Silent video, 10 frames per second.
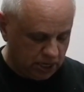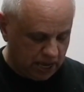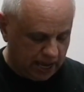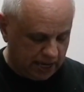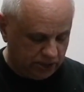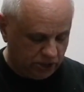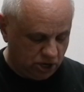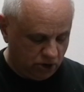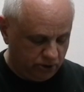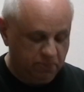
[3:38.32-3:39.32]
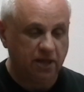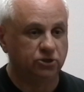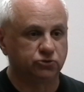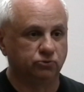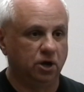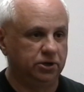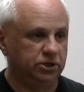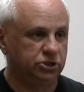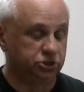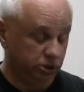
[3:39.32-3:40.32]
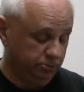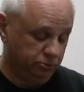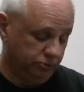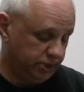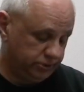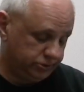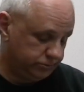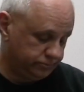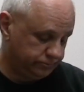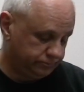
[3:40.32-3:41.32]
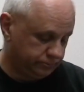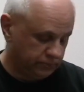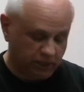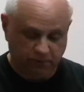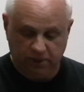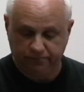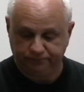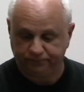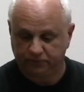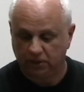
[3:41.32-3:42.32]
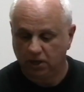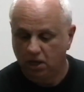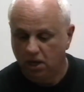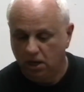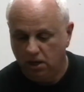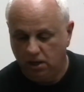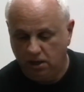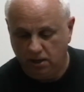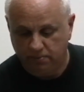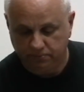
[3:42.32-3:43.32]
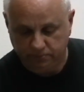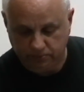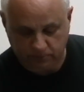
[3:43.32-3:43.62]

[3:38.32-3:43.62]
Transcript: and you know I made it to Ron. It's still in print. I mean, um,